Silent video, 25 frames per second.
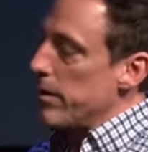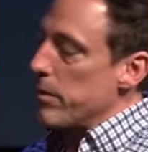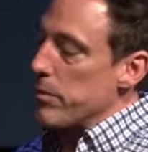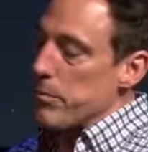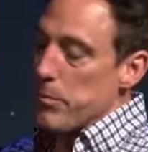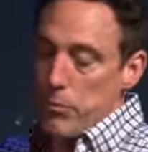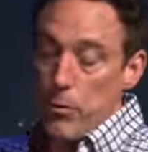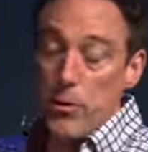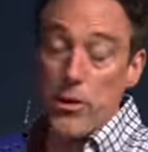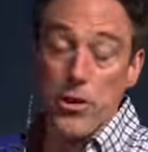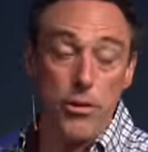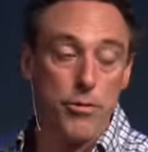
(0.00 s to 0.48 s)

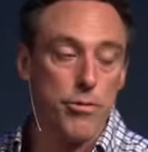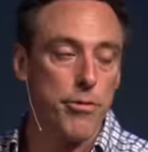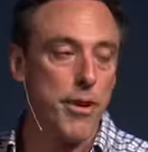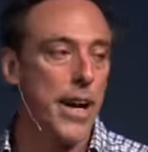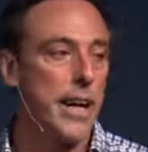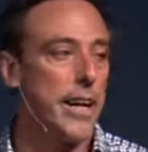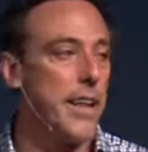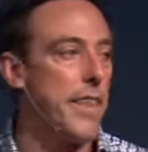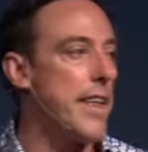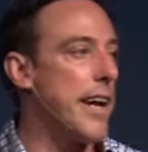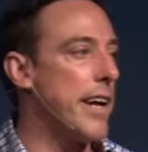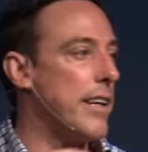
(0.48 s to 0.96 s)
before Good
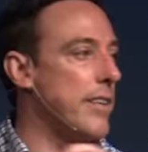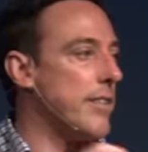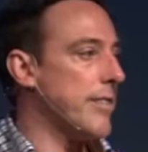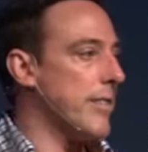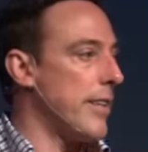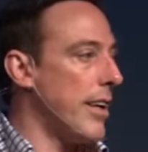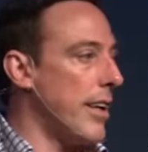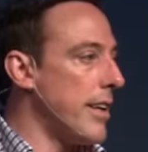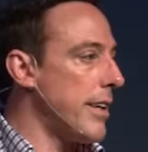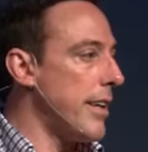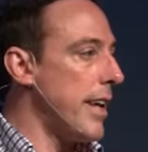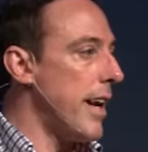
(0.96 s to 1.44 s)
Friday, that
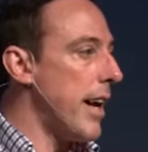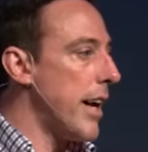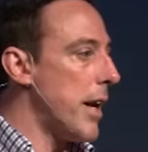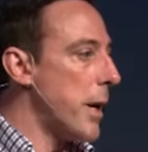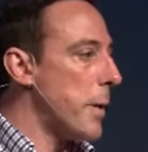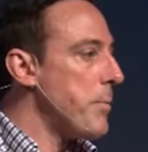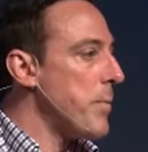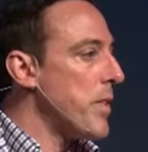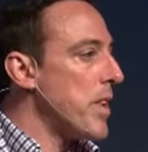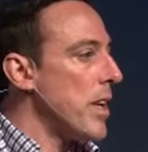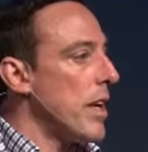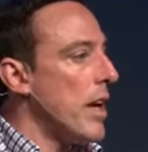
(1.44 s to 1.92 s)

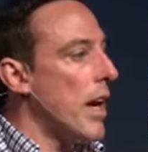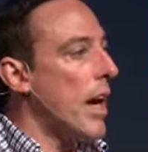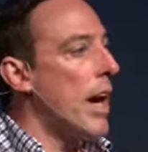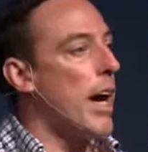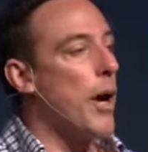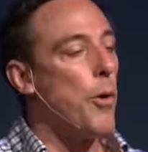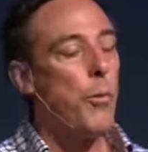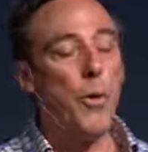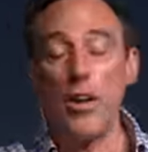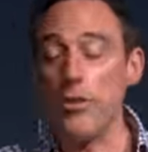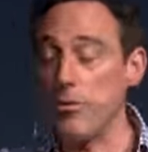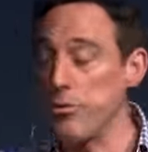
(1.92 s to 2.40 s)
Sunday,
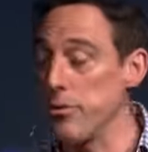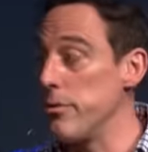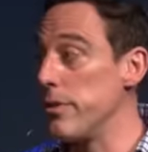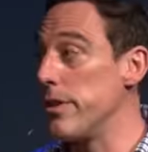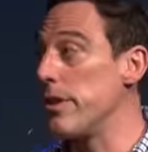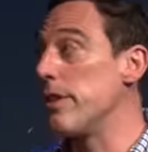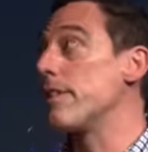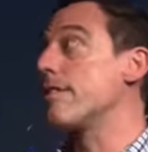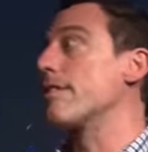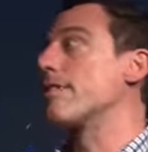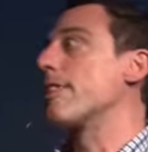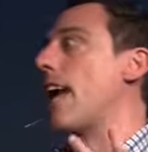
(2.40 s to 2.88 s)
I went through
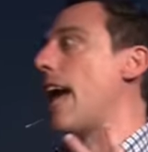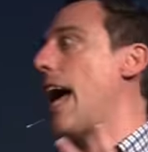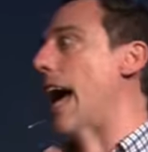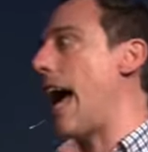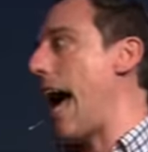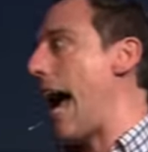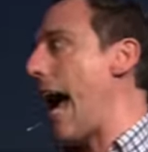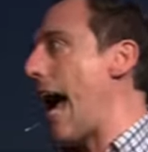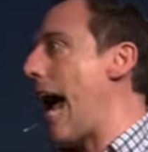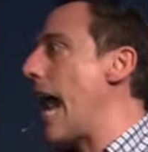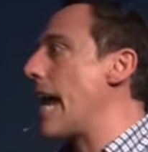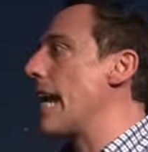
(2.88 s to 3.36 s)
this
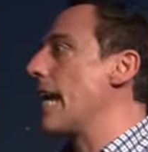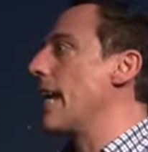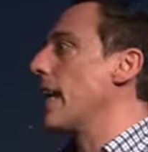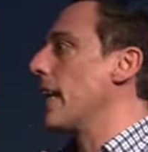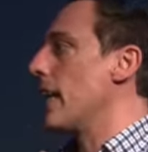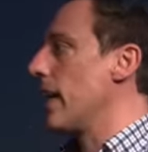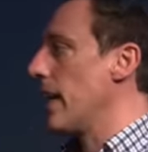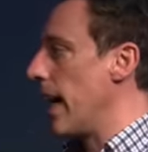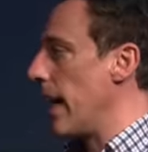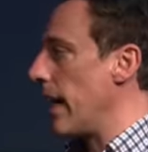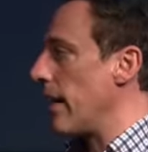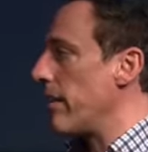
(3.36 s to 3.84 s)
at
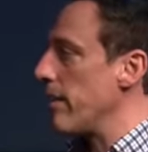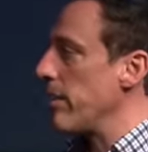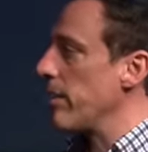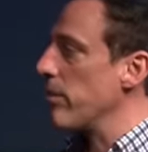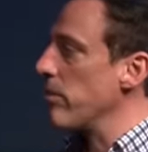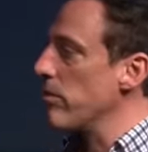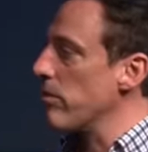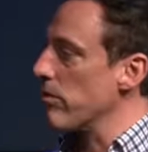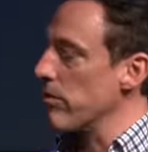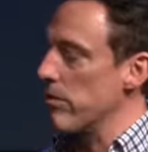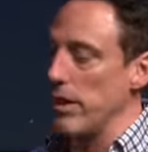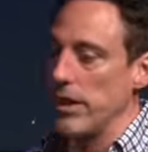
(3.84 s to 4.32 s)
length in
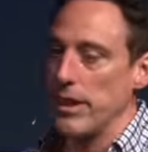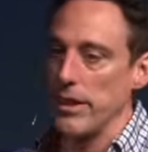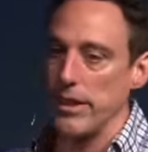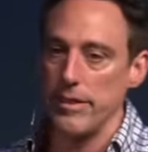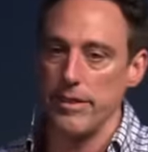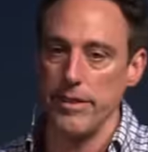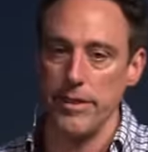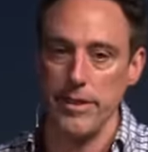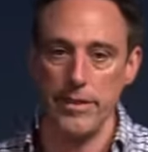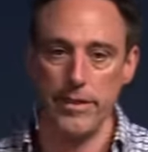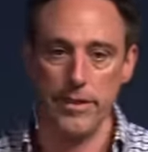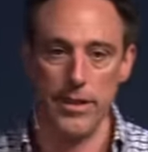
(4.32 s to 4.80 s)
great
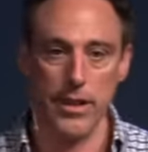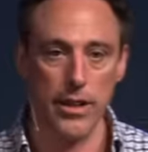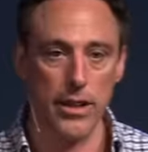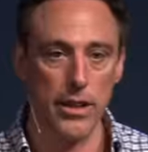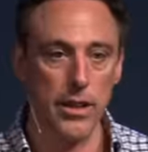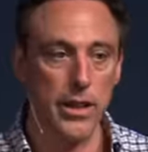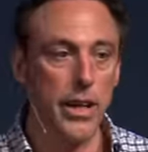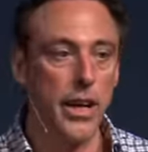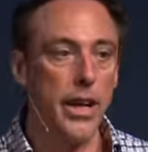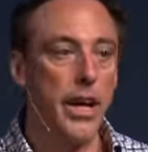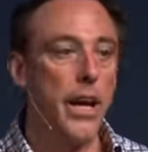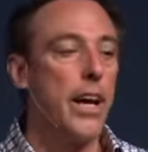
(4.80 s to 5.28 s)
detail.
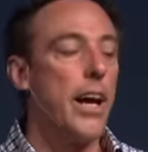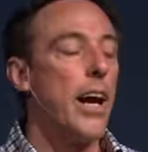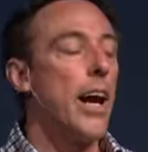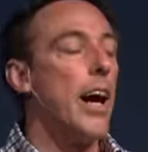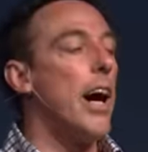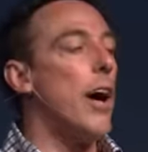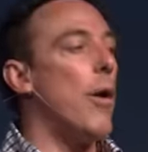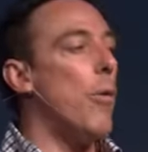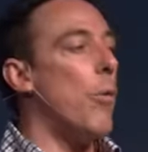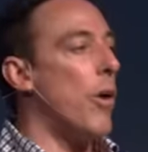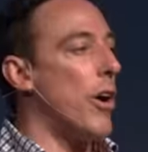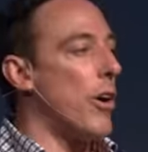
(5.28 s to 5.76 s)

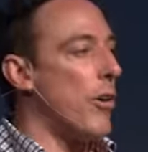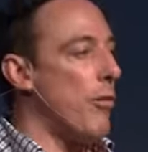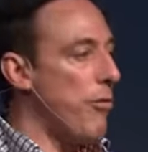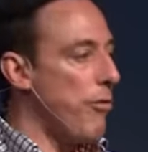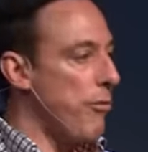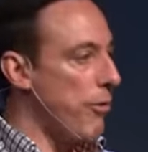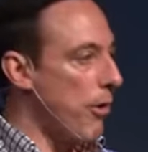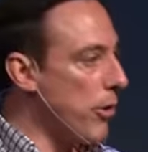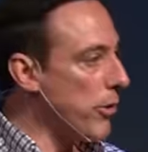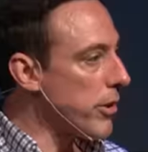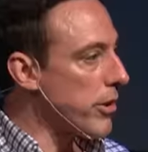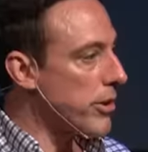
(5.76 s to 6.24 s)
I want to
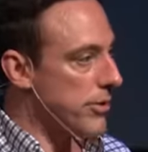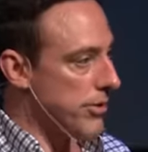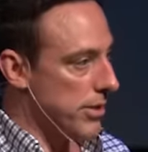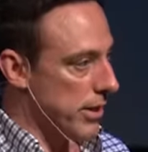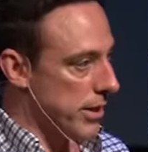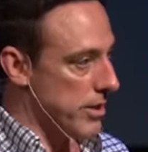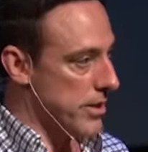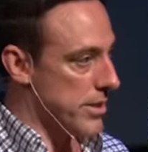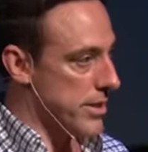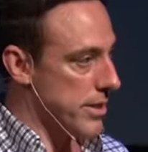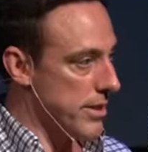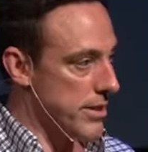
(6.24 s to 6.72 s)
focus
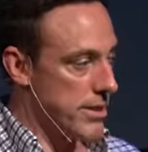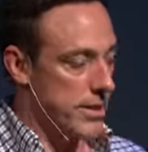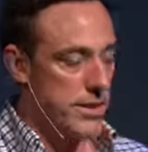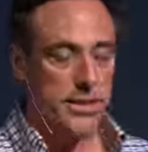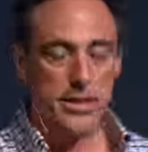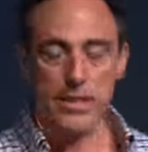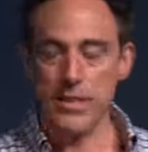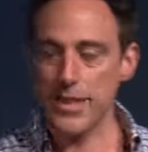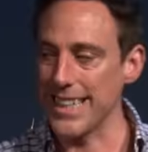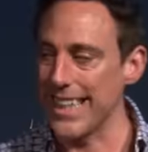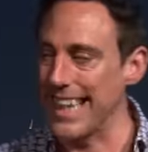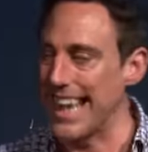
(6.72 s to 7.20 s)
on
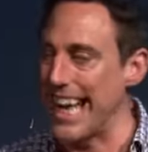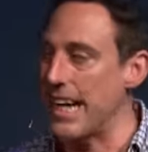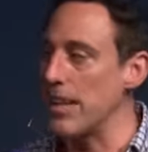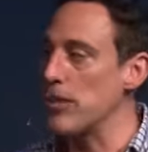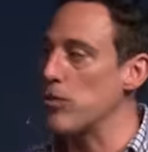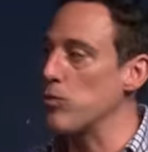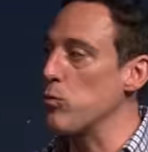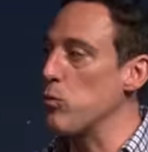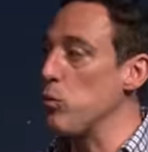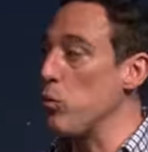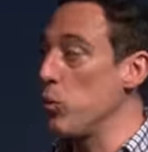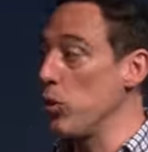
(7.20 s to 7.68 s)
Jesus'
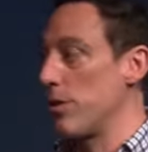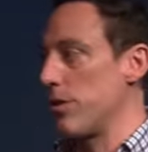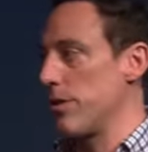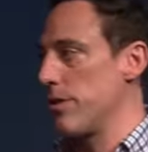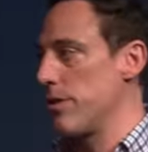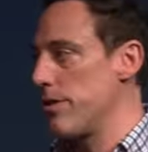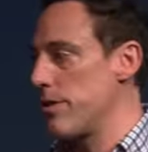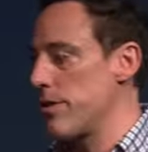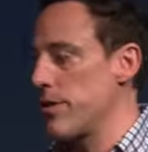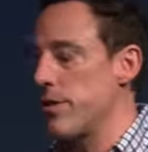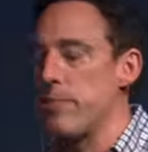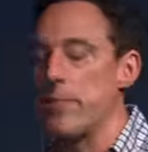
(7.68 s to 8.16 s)
last
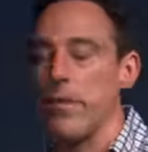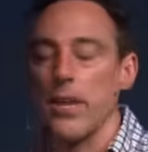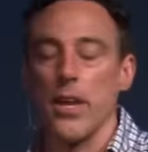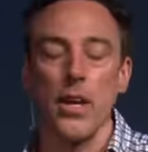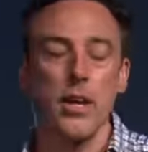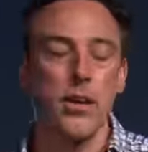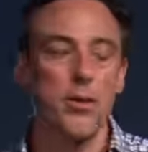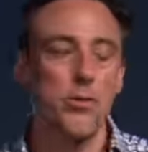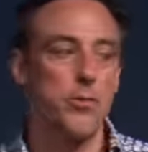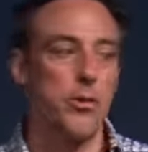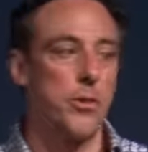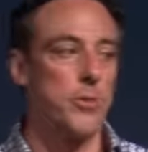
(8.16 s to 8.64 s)
words
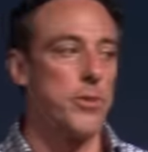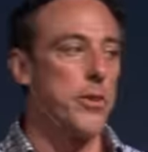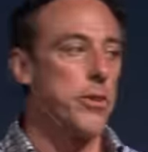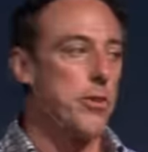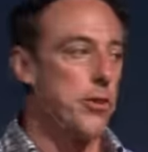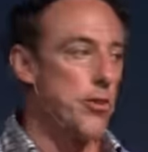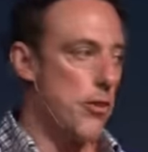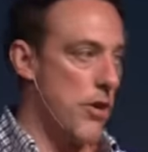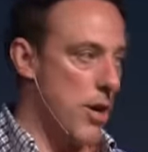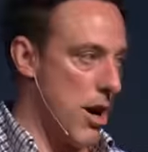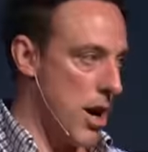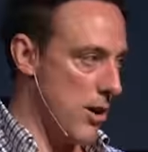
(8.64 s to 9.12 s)
from the
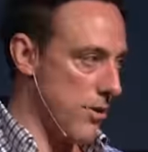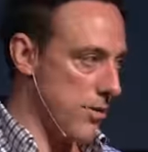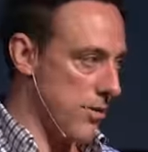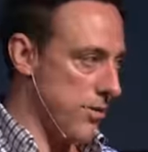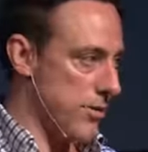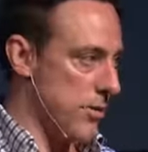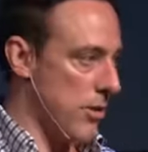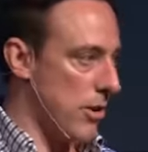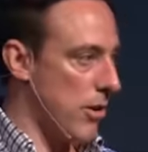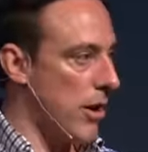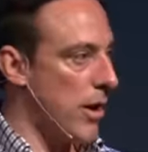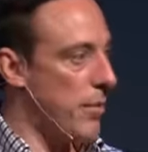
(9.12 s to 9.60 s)
cross.
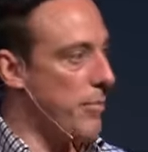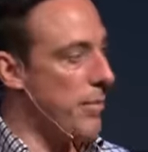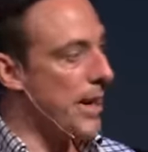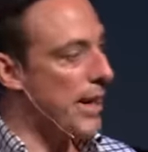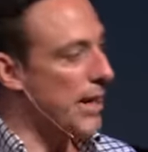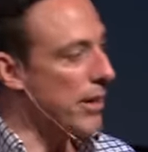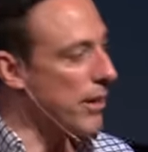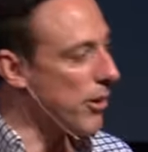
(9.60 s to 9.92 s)
So I'm not